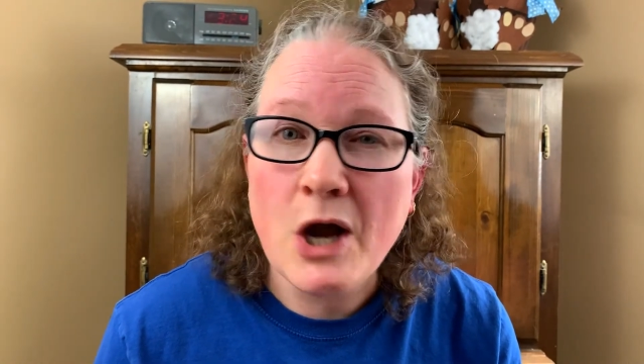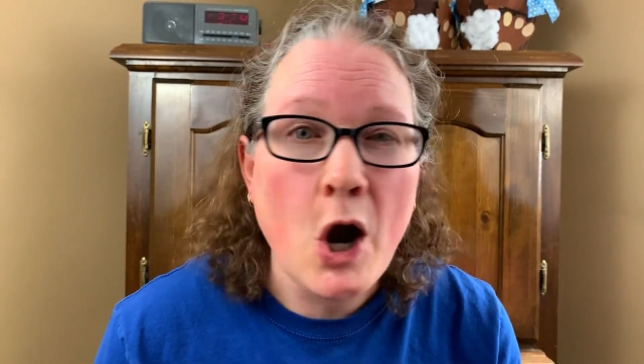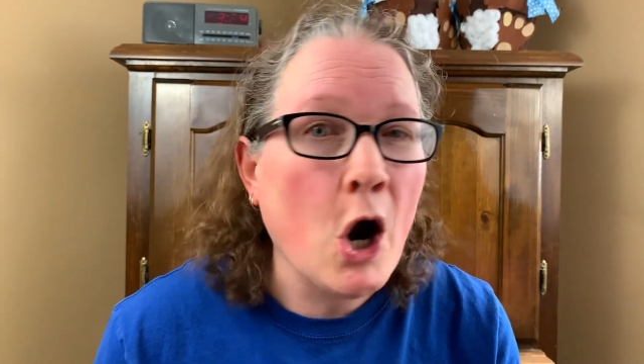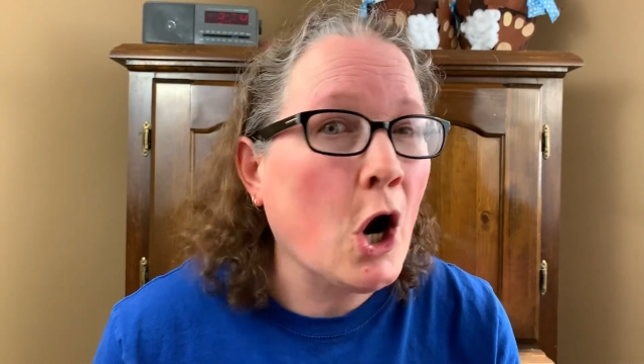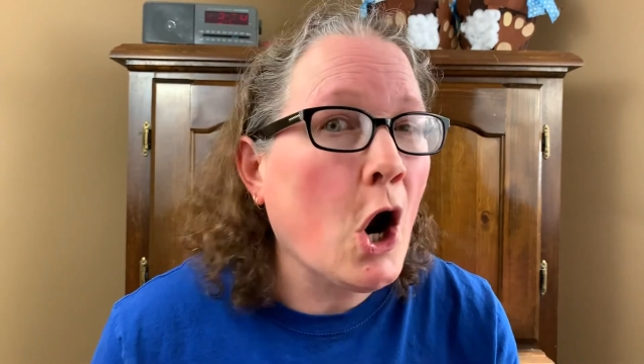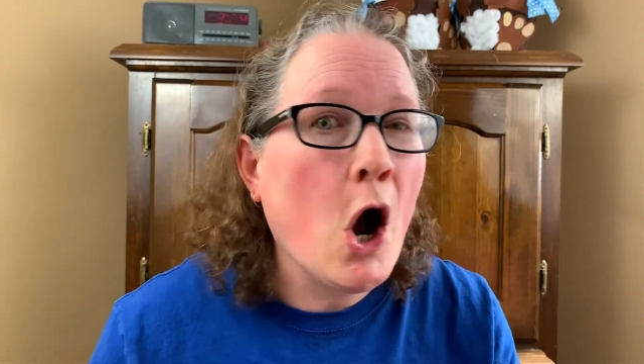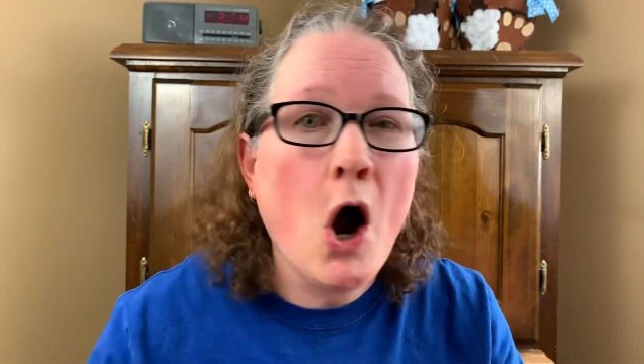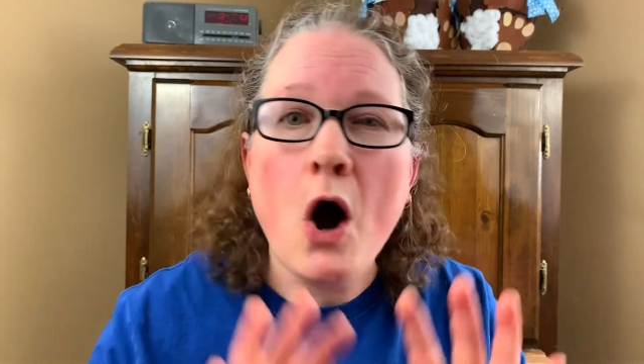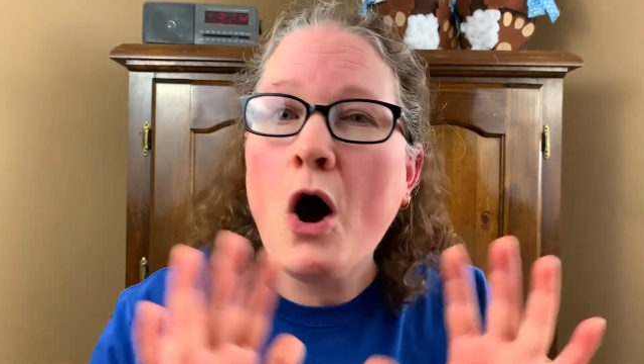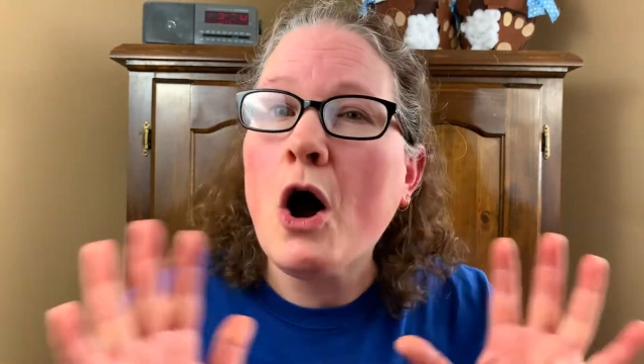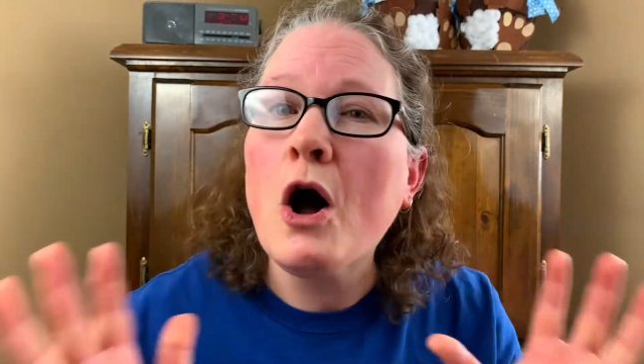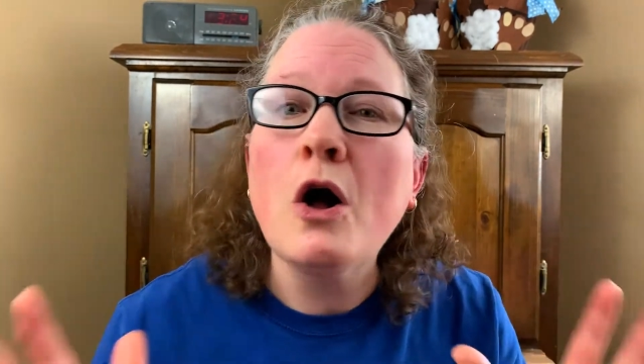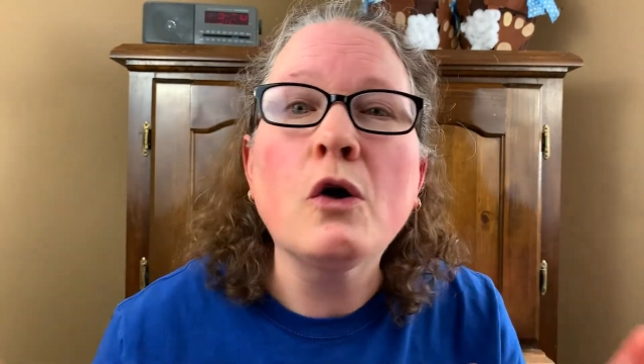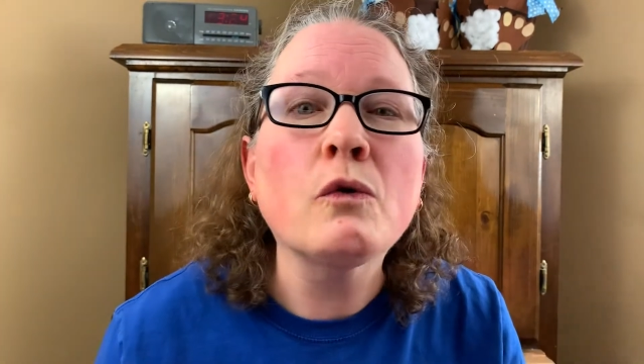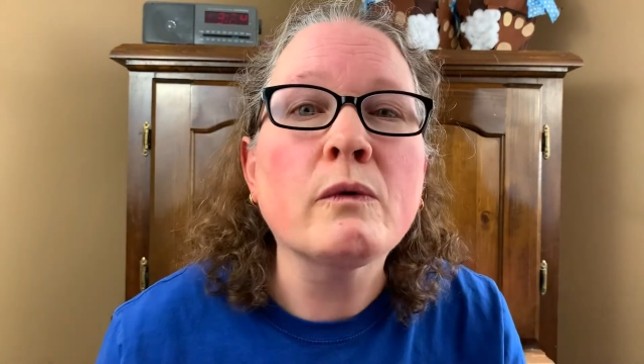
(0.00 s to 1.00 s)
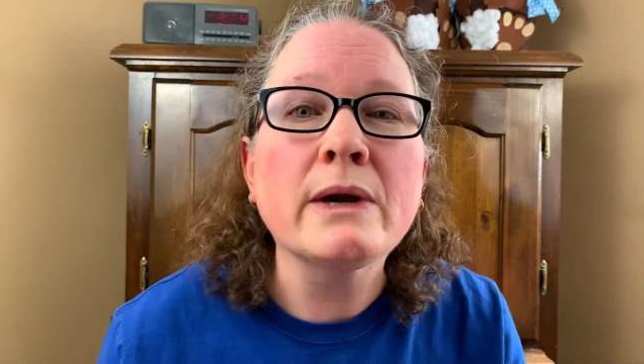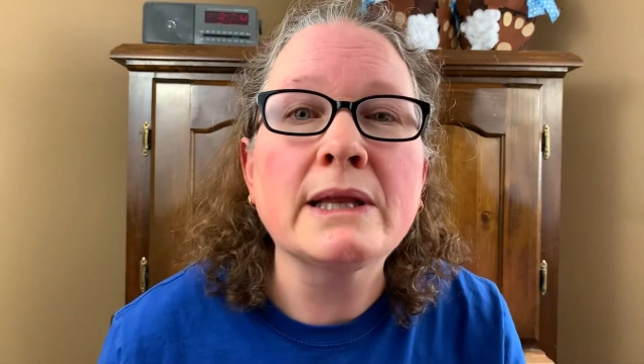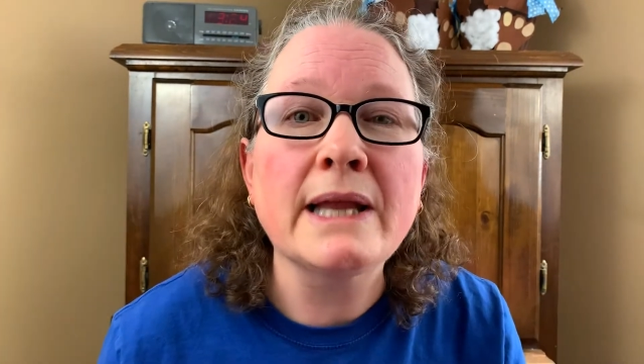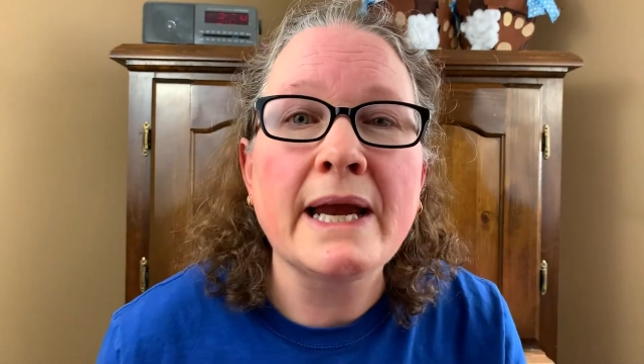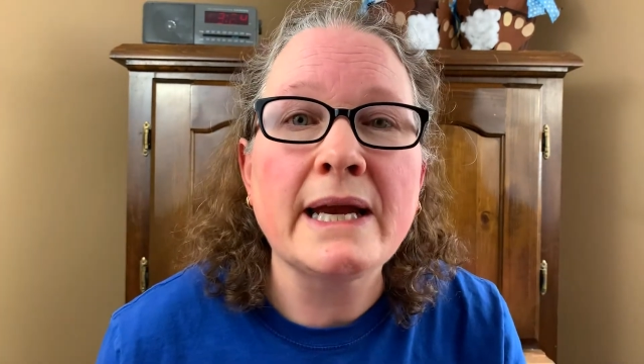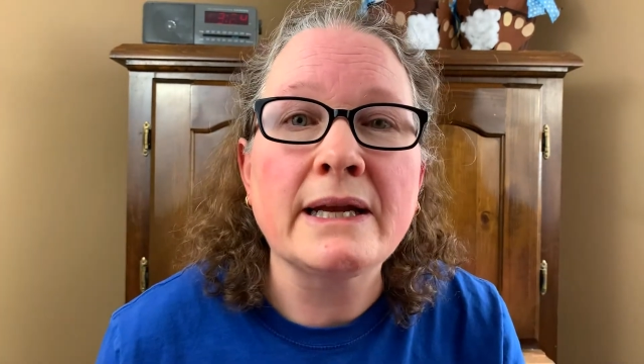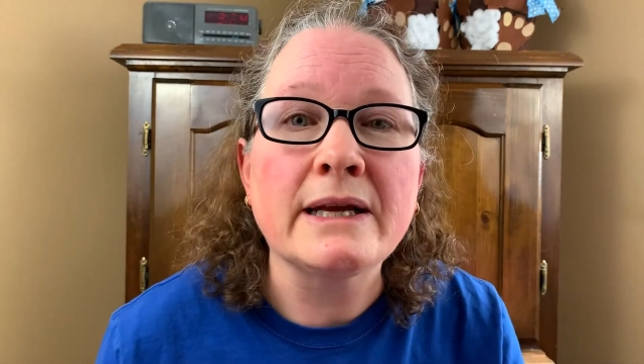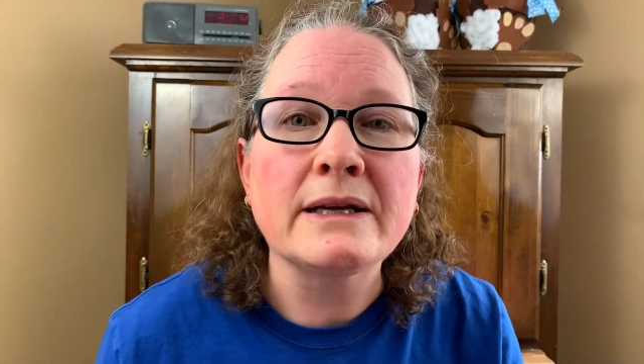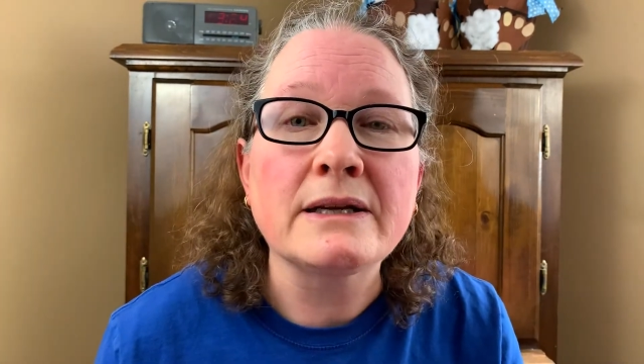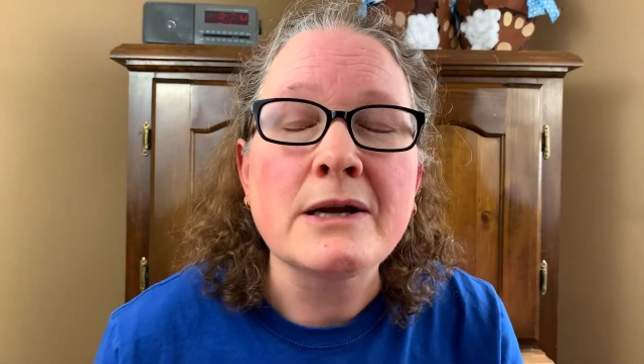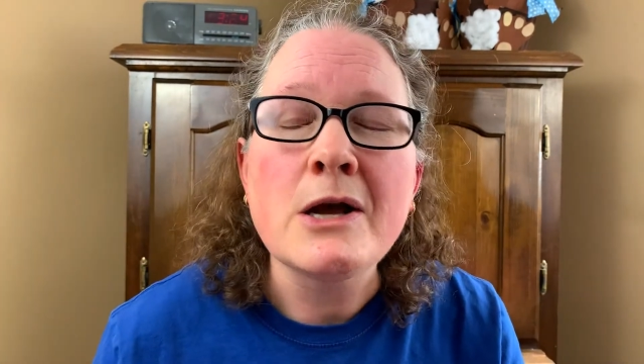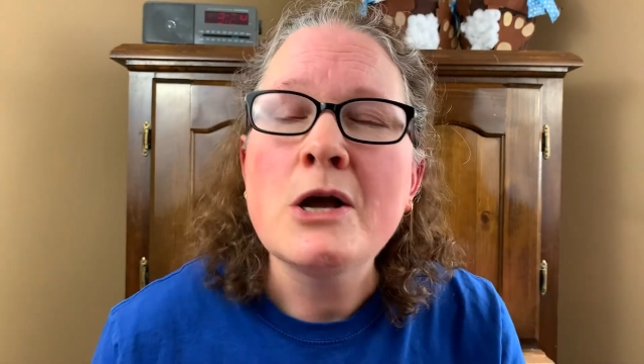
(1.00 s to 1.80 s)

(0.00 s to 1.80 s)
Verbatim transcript: are all related